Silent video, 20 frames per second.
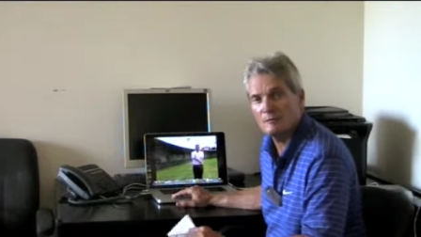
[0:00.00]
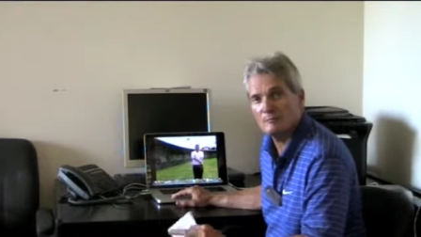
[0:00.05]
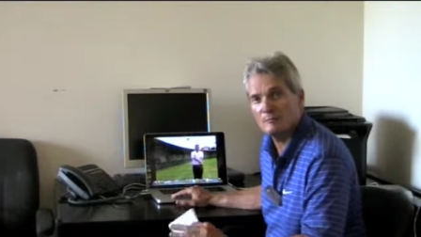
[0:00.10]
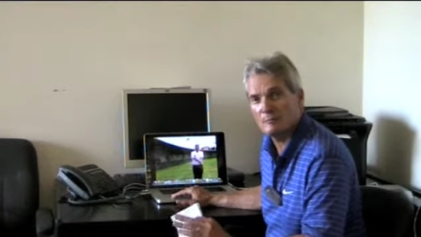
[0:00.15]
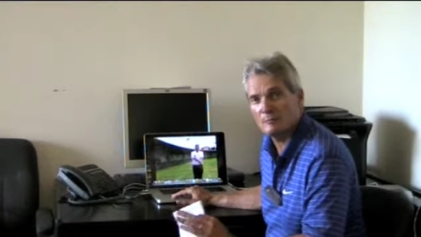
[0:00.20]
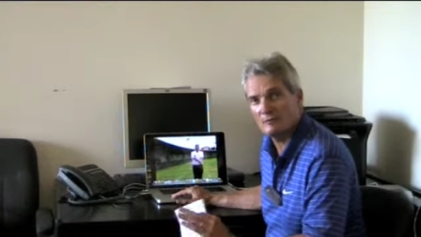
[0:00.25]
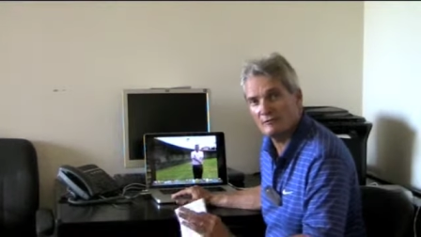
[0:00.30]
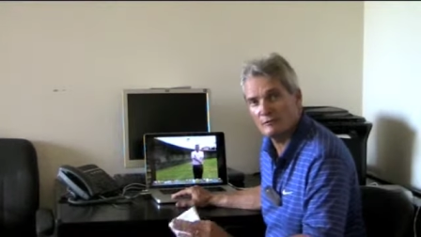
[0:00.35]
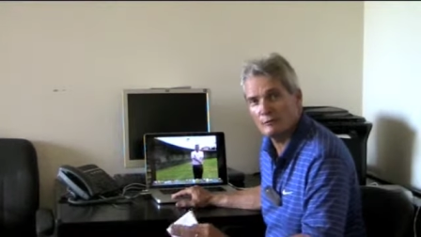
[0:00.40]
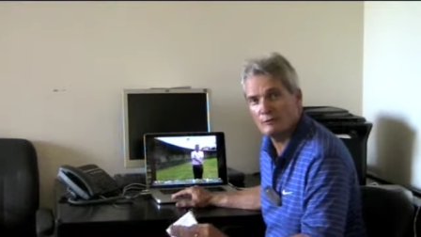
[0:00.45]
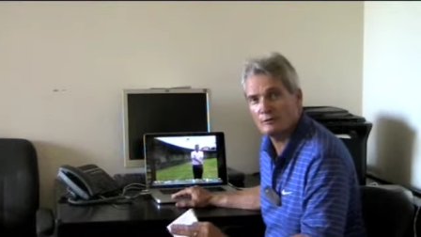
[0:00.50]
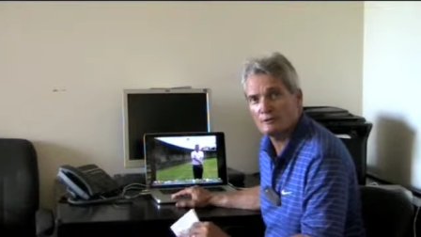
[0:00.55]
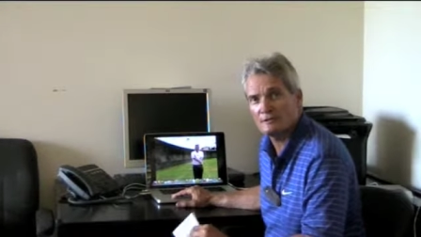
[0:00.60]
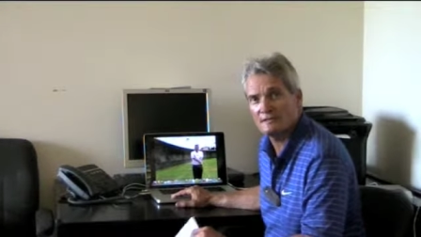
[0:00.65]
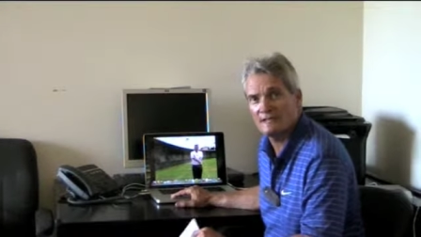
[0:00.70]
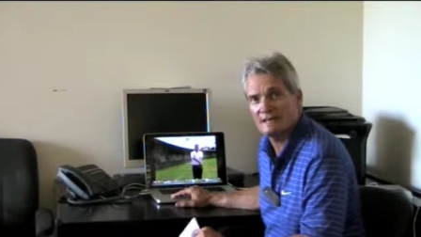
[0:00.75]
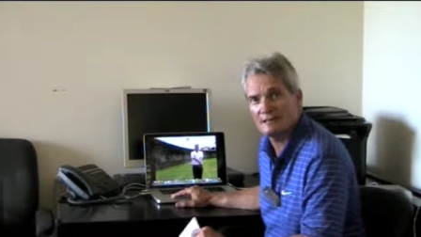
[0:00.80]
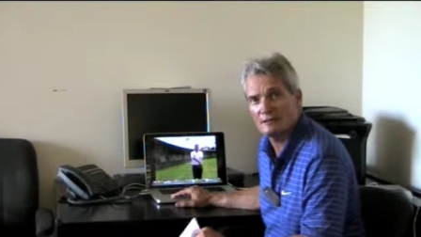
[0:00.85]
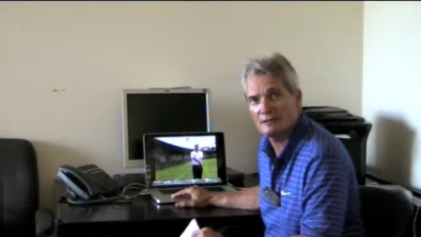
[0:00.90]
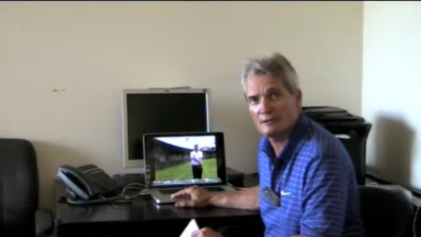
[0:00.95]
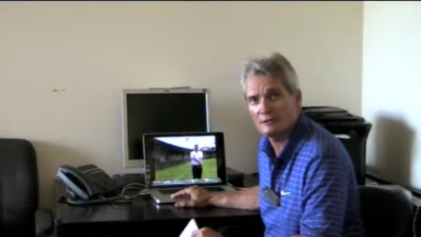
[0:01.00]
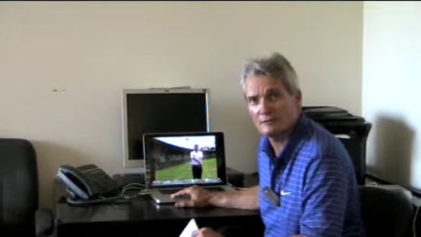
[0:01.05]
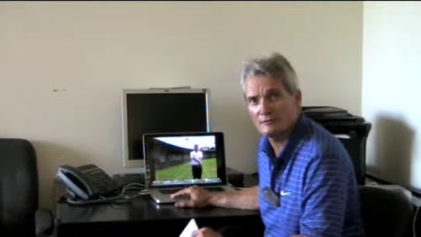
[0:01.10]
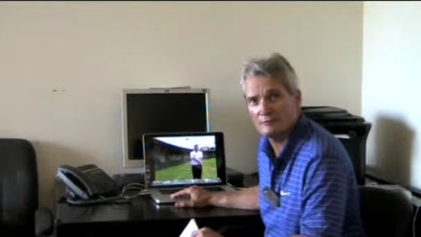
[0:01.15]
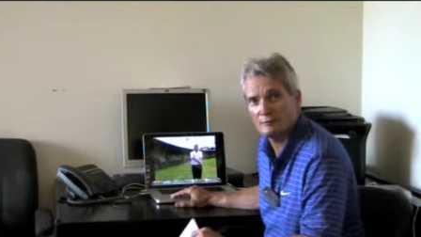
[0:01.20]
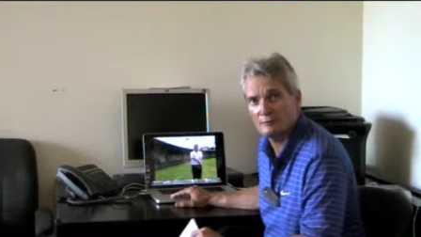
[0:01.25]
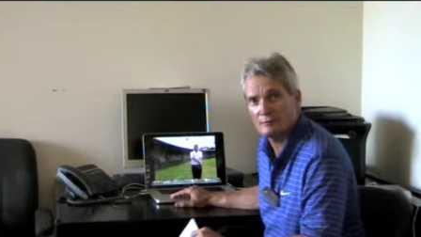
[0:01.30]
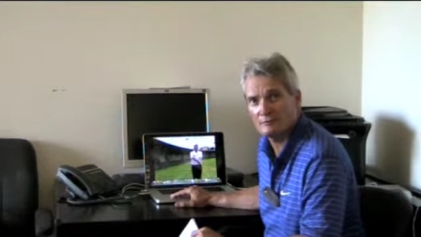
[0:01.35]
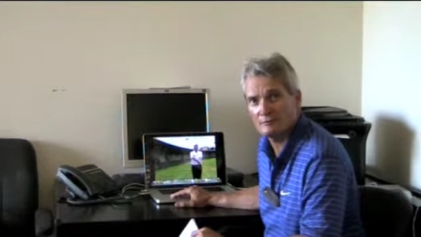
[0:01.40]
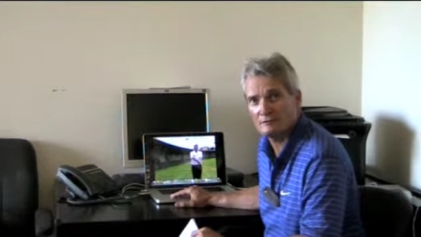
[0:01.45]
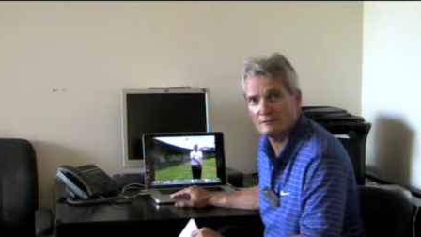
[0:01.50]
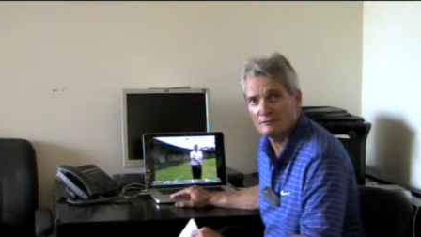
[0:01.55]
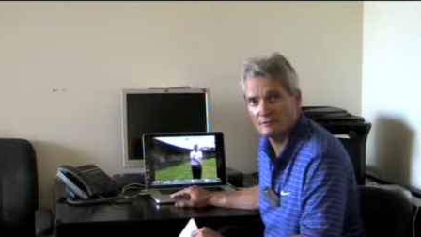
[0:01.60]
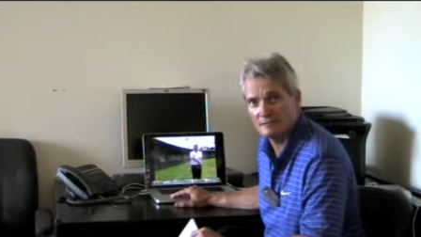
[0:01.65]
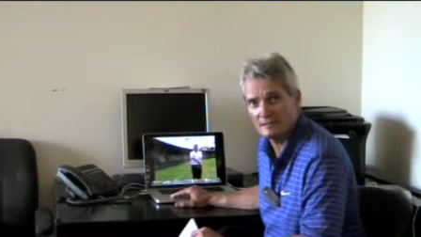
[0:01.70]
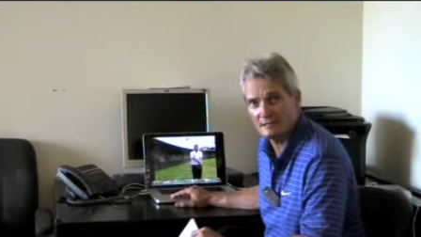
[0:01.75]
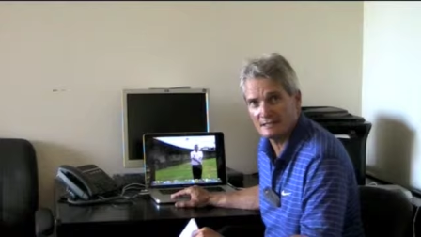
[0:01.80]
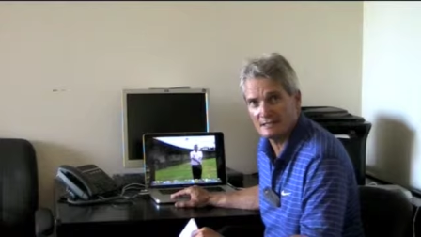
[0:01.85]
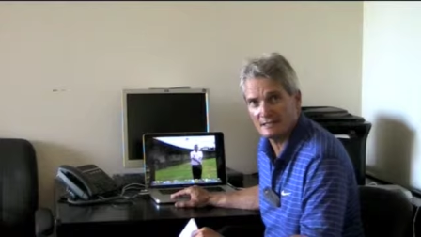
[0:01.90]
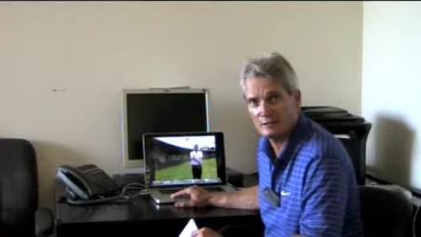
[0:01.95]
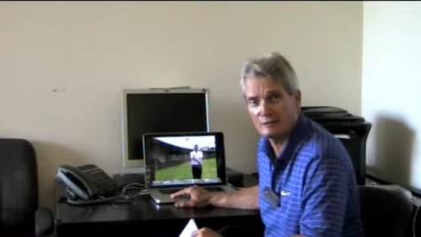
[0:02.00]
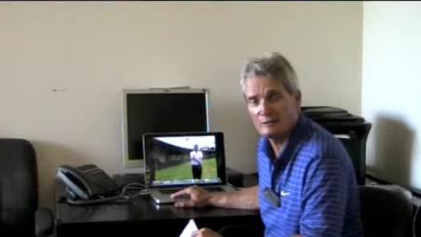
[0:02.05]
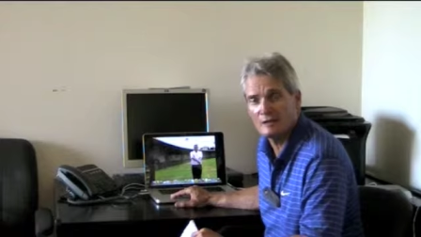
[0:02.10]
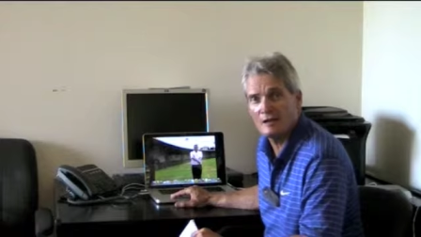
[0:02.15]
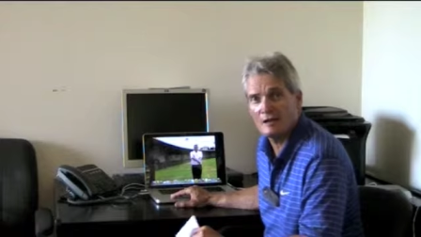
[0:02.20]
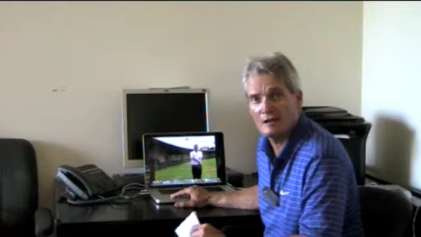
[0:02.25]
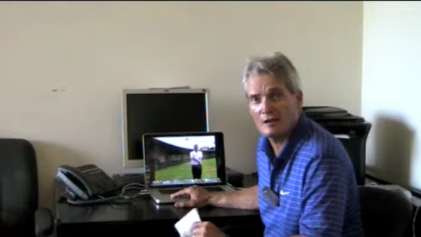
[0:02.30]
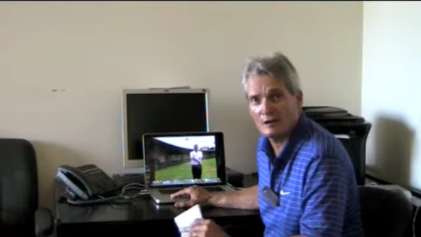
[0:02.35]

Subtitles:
But before you download the first video,